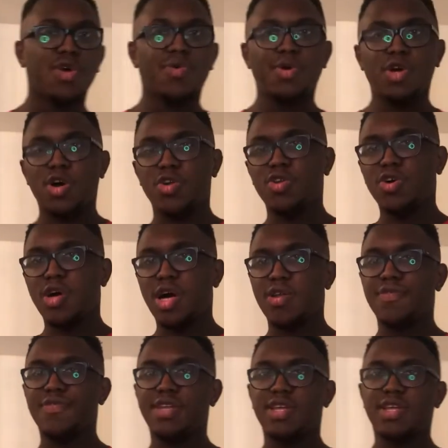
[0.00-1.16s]
We all know
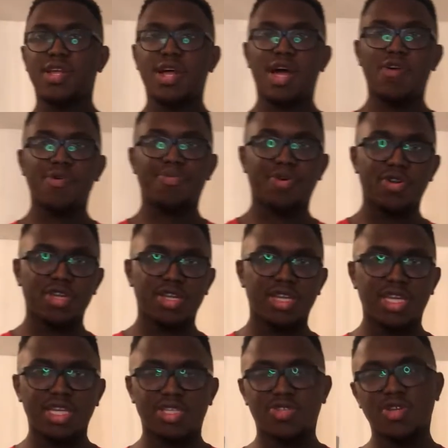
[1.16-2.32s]
how important
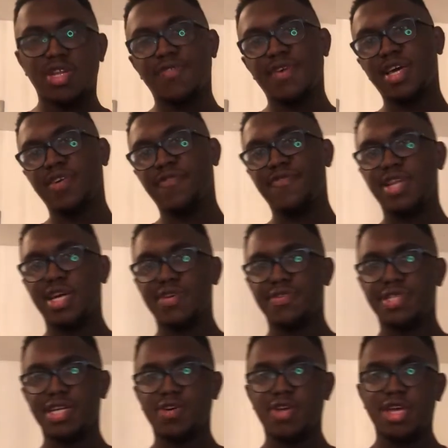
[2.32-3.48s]
it is to live a healthy
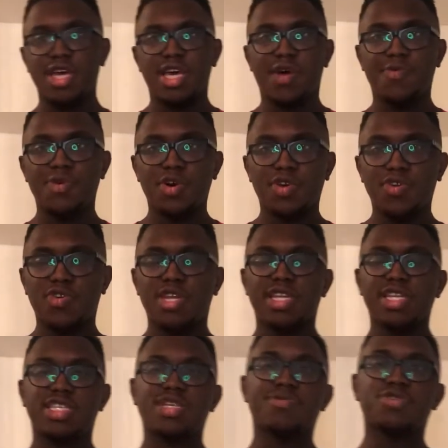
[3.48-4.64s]
lifestyle. And we all know that
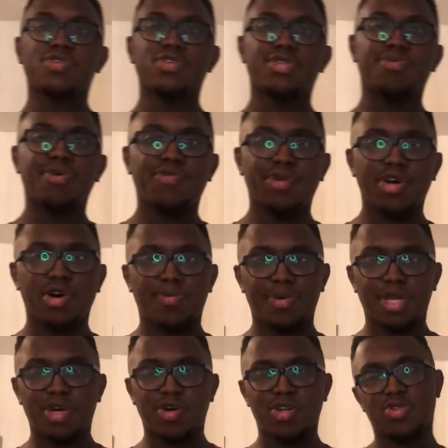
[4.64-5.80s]
the gym is going to be
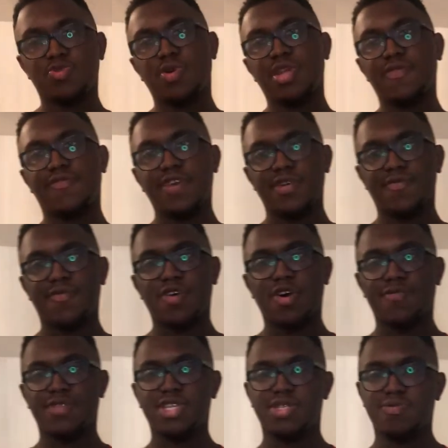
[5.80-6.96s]
reopening on the 25th
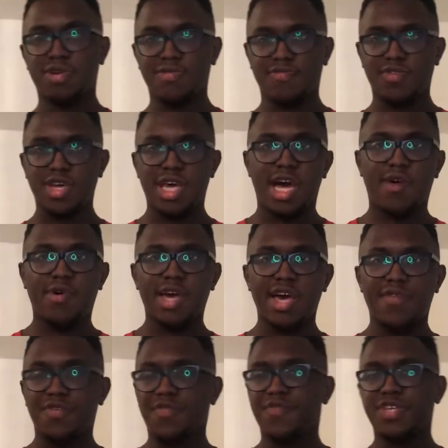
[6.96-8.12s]
of this month.
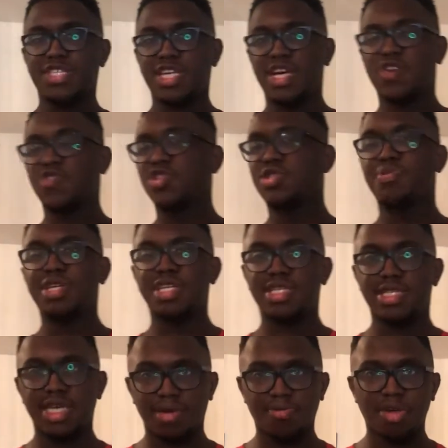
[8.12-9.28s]
However, things are not going to be the
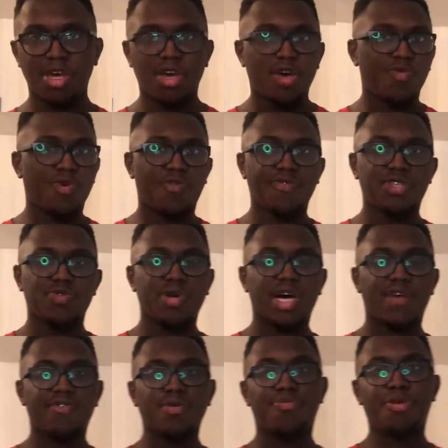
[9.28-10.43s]
same. Well, obviously, we
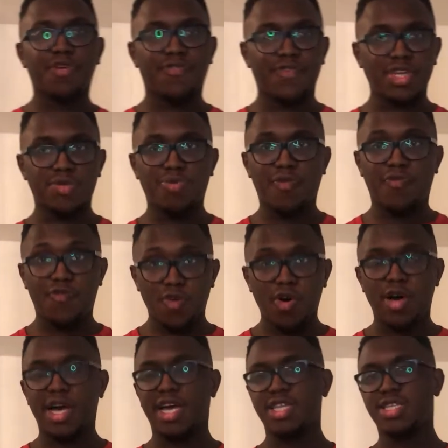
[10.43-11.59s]
have to book things
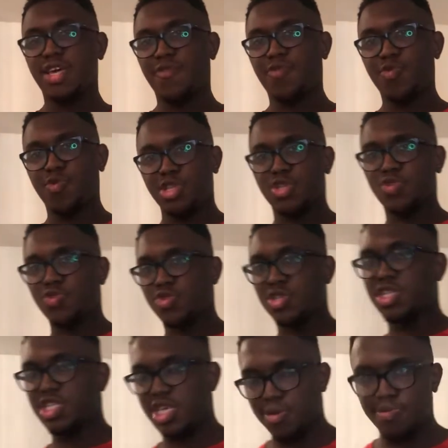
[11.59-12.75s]
beforehand if we want to go to
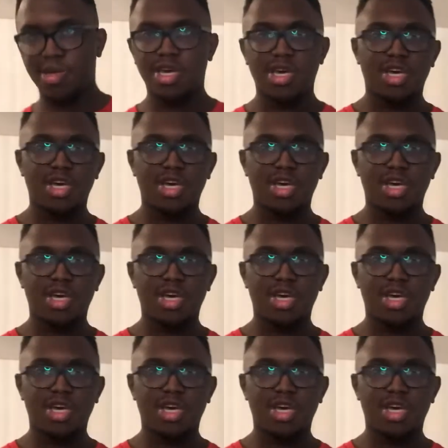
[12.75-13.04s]
the gym.